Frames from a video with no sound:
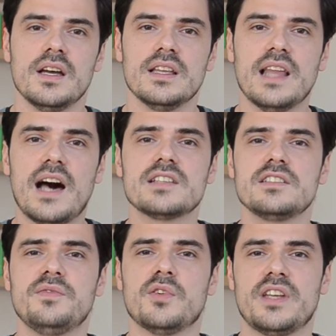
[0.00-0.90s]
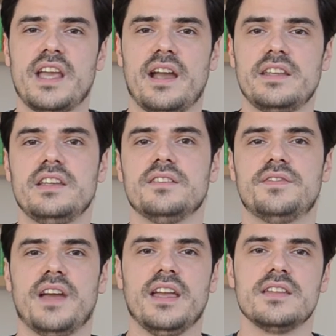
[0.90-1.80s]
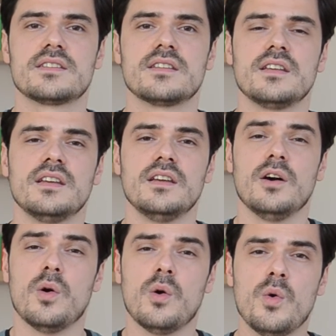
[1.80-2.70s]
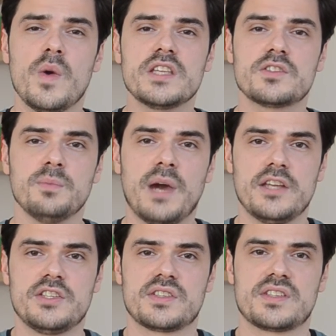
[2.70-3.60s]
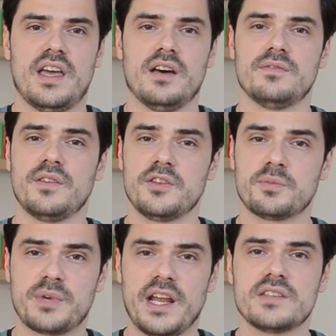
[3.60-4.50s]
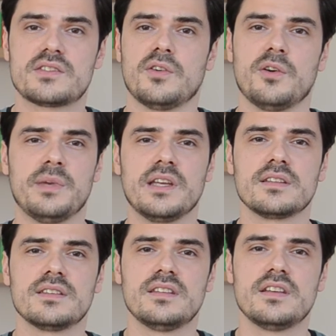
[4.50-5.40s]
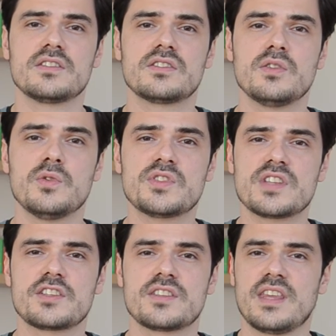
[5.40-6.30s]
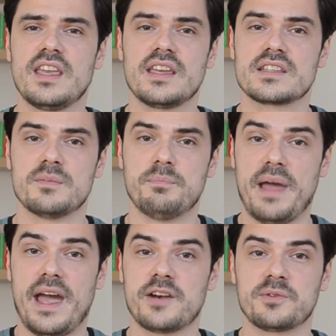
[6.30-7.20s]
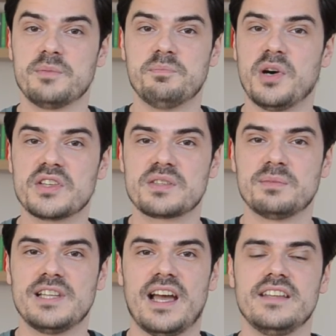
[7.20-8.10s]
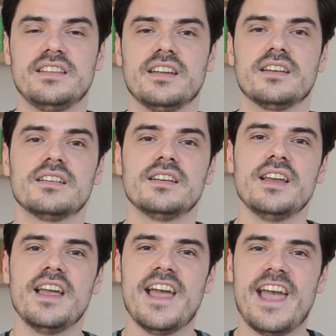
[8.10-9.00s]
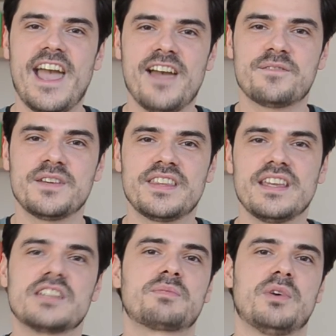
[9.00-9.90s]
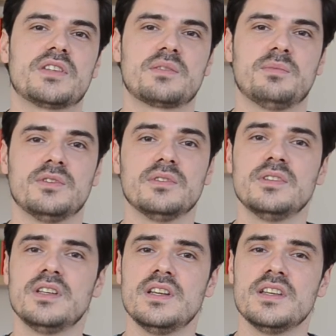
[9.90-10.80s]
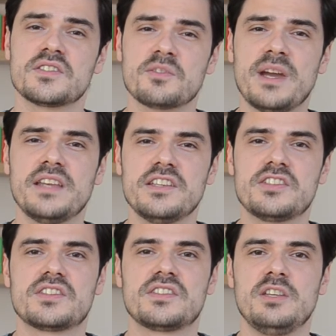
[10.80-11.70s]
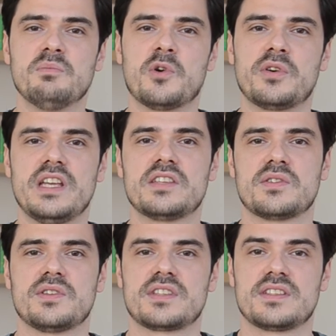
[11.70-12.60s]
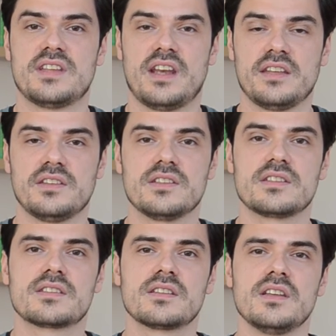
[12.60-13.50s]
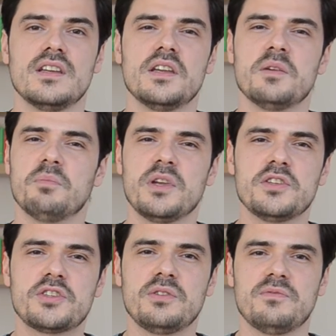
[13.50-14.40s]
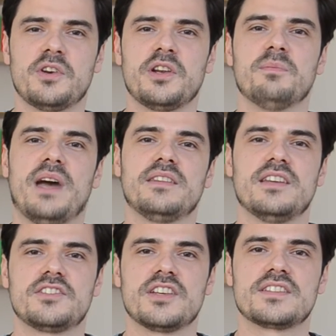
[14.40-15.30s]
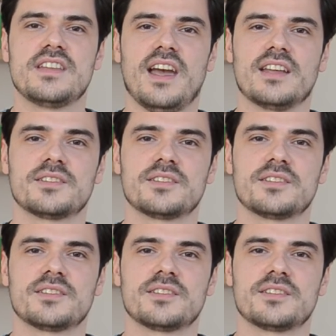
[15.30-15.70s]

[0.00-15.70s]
Lastly, for the idea phase, always remind yourself when you're brainstorming that there is no such thing as a bad or impossible idea. Everything is possible. Some ideas just need more resources than others, but you shouldn't worry about that just yet.